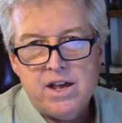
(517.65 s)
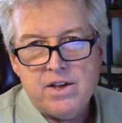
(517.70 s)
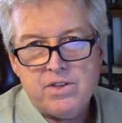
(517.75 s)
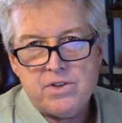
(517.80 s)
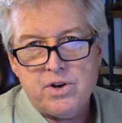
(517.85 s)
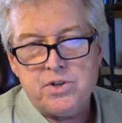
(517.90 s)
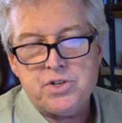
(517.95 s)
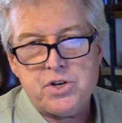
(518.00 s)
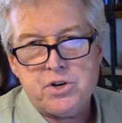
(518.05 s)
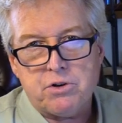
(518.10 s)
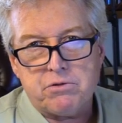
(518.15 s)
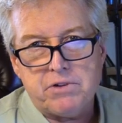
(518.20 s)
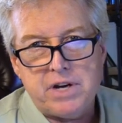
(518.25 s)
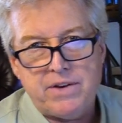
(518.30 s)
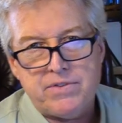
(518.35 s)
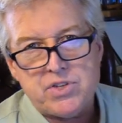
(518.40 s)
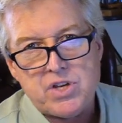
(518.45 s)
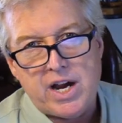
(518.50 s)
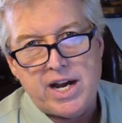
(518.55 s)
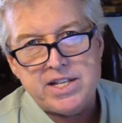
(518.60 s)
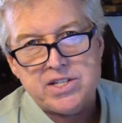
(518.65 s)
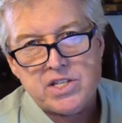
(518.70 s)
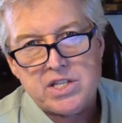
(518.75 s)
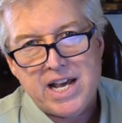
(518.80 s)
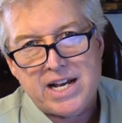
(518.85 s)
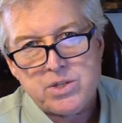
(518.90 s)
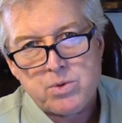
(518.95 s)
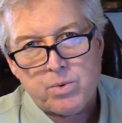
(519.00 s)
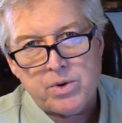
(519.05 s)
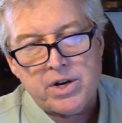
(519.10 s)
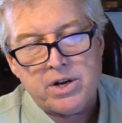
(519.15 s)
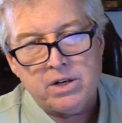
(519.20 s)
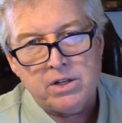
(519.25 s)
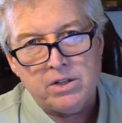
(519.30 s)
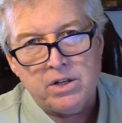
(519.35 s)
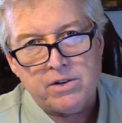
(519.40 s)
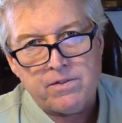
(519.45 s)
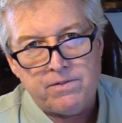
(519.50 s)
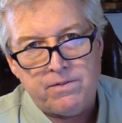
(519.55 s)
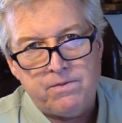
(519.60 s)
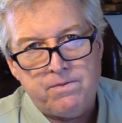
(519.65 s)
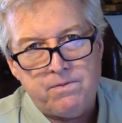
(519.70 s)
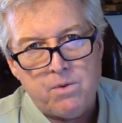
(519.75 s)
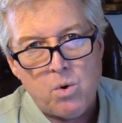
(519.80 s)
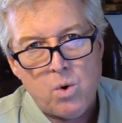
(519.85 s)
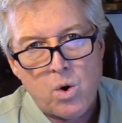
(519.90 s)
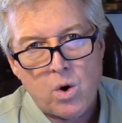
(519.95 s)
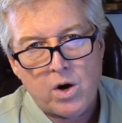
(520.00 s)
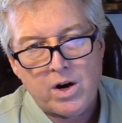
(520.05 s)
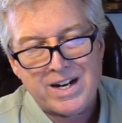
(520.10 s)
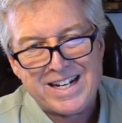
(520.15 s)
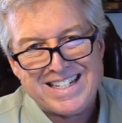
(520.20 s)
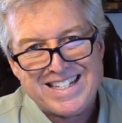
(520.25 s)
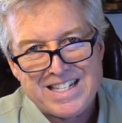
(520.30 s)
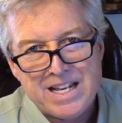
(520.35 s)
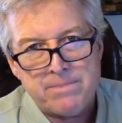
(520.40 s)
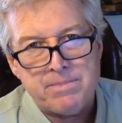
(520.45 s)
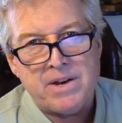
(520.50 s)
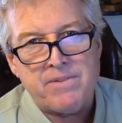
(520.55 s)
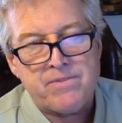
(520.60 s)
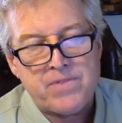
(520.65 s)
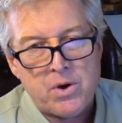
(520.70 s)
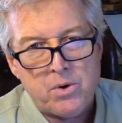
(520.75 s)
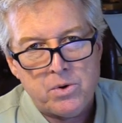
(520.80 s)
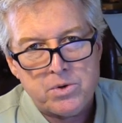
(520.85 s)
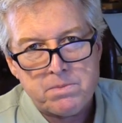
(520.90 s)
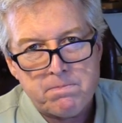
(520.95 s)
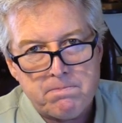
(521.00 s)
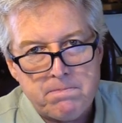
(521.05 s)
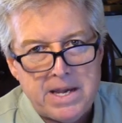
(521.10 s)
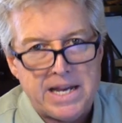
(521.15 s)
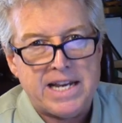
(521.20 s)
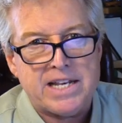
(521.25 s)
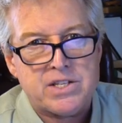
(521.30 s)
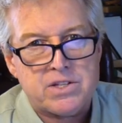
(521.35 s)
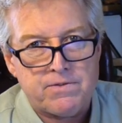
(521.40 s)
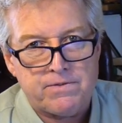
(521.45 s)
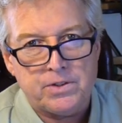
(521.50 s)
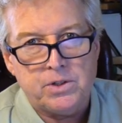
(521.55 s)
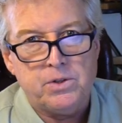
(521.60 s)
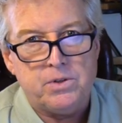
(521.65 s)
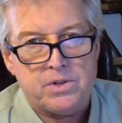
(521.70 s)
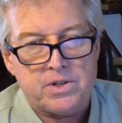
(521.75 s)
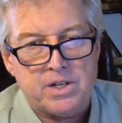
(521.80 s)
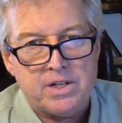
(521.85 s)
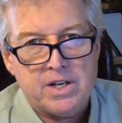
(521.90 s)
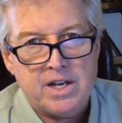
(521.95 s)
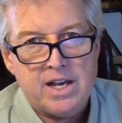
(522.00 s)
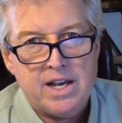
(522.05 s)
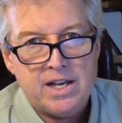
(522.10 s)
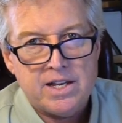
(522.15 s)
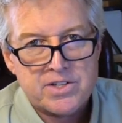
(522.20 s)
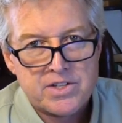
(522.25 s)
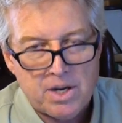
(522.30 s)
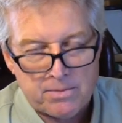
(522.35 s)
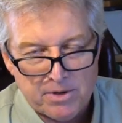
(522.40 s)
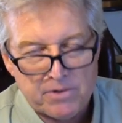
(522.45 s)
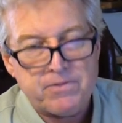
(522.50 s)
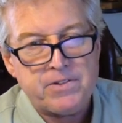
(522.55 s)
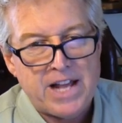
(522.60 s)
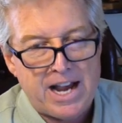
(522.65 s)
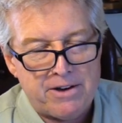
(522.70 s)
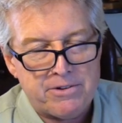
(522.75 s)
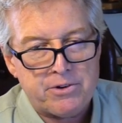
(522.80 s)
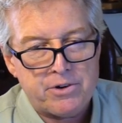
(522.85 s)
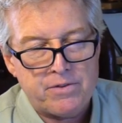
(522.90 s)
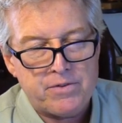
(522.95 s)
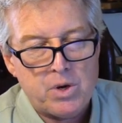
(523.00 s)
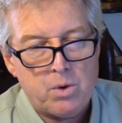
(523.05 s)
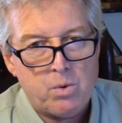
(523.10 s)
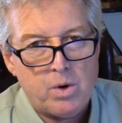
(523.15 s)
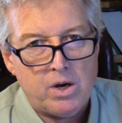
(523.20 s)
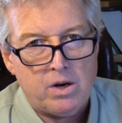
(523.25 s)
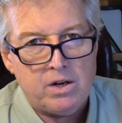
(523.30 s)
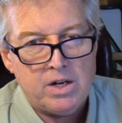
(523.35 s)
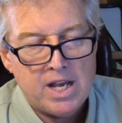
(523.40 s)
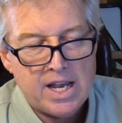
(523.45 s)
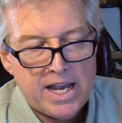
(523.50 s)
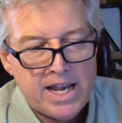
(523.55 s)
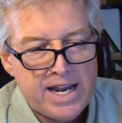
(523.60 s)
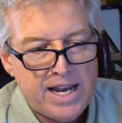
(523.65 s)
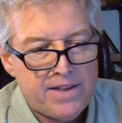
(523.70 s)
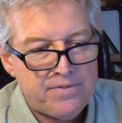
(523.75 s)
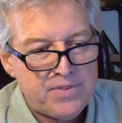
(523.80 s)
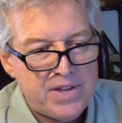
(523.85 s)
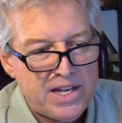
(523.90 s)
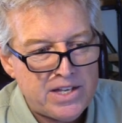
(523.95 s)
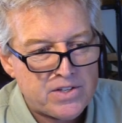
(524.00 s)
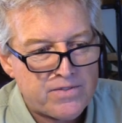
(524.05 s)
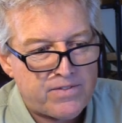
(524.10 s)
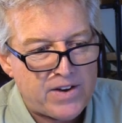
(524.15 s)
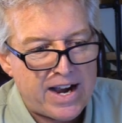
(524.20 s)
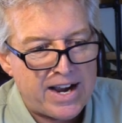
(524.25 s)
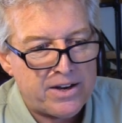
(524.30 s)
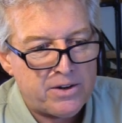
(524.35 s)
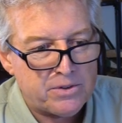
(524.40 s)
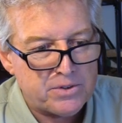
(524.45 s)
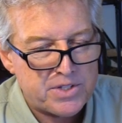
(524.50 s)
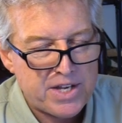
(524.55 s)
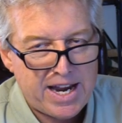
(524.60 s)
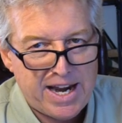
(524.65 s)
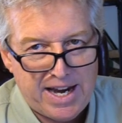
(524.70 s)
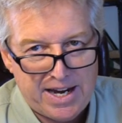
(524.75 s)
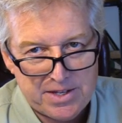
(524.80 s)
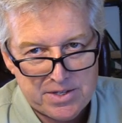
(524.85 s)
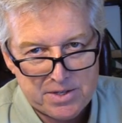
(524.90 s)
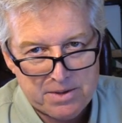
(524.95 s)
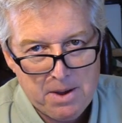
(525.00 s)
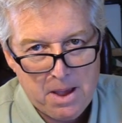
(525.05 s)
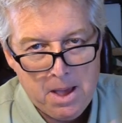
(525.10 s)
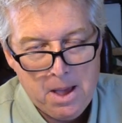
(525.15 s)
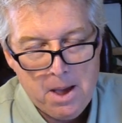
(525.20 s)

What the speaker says: Those are your reef sites. That's where you're gonna look for some of those biggest fluke, summer flounder, if you will, in these final days.